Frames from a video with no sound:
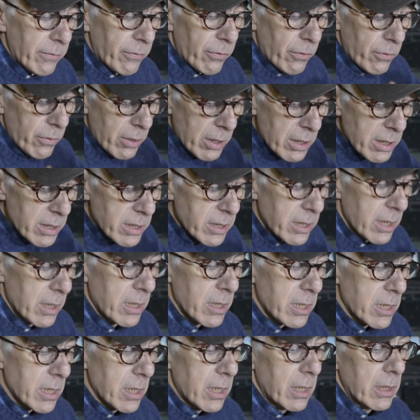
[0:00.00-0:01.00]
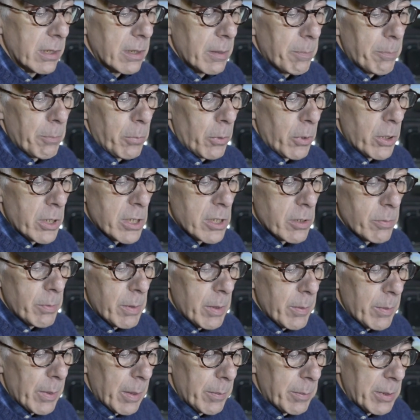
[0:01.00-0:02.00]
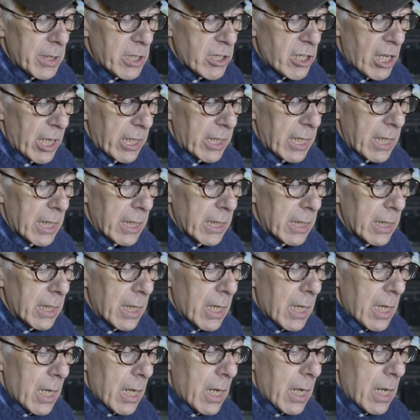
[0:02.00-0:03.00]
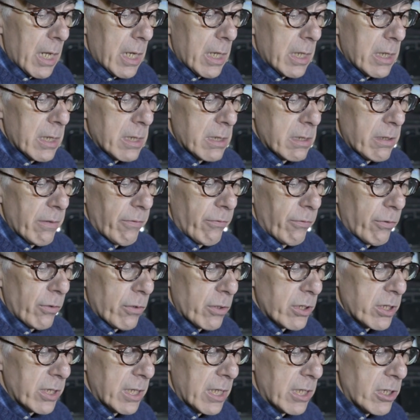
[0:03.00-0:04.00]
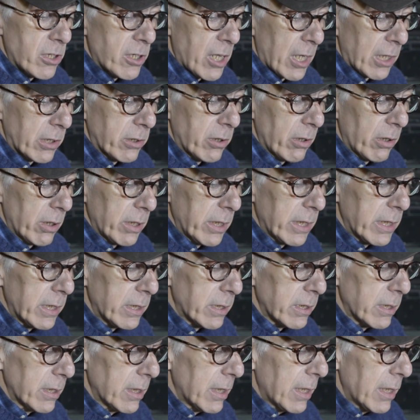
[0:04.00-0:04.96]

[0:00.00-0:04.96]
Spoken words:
for instance, the points we will be checking is the first injector lead